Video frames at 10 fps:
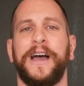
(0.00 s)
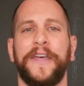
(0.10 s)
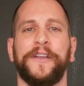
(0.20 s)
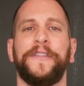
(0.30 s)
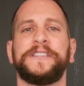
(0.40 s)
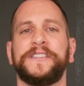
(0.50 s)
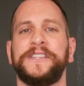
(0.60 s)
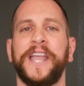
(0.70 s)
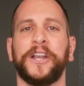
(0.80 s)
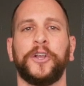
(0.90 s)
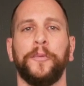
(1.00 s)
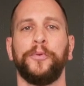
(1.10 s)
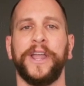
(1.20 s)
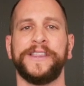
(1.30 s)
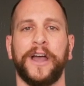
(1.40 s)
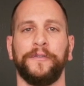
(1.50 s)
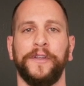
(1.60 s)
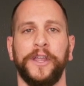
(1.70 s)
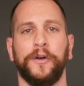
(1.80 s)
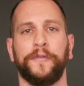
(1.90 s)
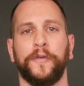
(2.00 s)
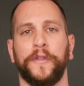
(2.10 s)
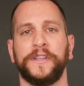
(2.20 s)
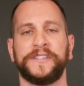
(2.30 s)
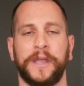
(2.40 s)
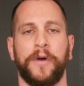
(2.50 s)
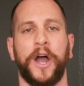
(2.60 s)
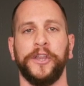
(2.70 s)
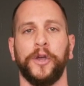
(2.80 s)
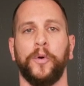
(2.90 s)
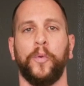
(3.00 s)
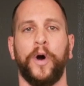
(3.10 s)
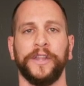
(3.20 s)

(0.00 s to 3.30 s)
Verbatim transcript: Hi there, this is a technical breakdown video for the STEM Audio wall